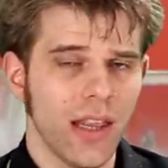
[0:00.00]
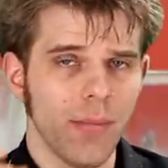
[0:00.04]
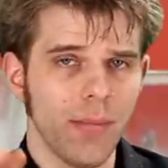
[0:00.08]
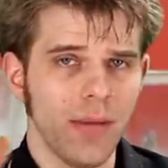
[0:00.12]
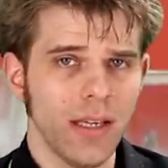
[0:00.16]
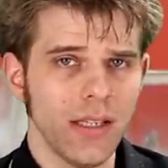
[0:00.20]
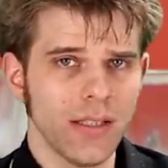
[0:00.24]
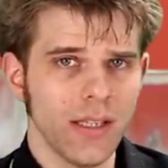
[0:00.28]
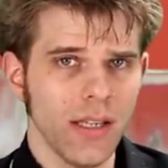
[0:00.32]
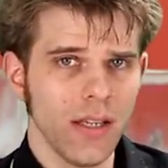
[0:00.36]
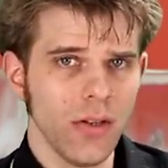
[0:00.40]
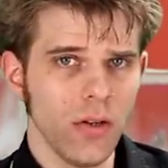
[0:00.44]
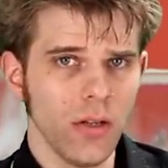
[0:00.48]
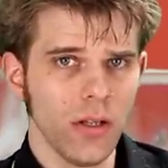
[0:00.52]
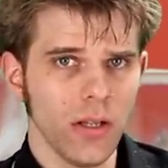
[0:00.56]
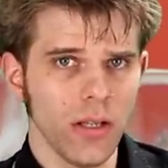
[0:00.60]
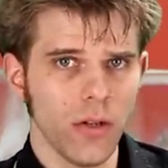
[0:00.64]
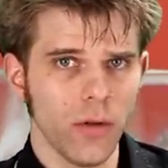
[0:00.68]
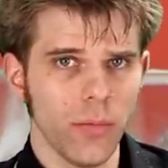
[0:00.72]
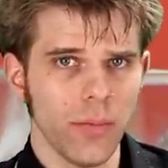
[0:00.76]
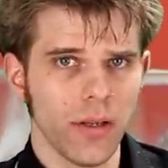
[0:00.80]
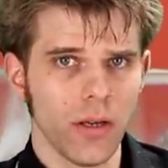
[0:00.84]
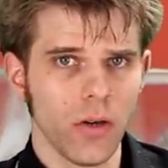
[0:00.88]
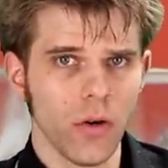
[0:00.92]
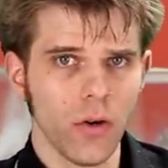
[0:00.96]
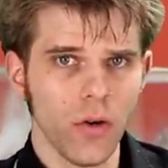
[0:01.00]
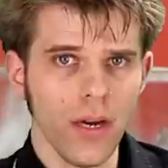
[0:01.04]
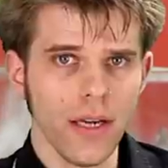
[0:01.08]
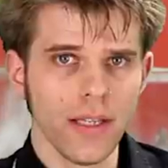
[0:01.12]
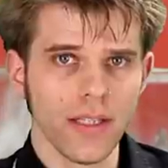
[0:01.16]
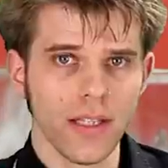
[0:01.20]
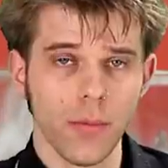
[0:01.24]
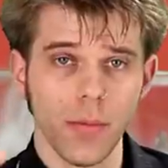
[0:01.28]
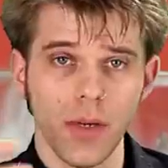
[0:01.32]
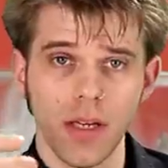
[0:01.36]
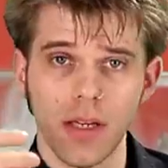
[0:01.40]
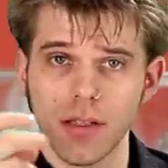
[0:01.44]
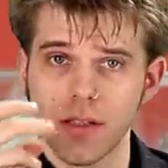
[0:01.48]
that may sound a little bit
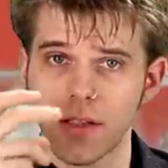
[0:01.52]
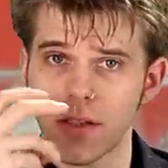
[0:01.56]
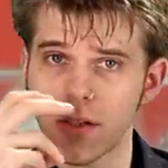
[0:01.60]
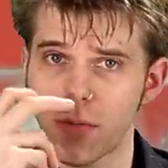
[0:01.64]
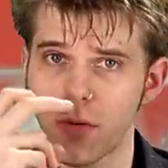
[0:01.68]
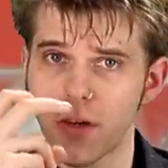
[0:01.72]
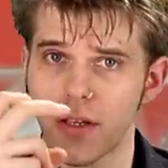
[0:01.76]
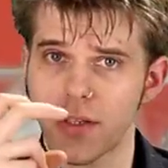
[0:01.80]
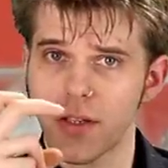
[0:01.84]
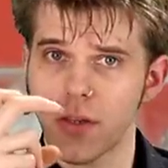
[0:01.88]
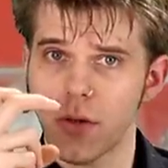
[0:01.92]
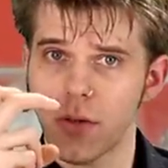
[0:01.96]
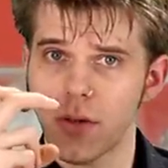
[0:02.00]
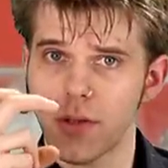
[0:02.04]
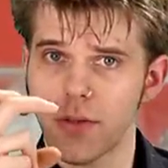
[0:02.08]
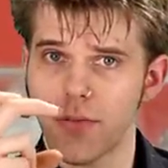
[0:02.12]
crazy because espresso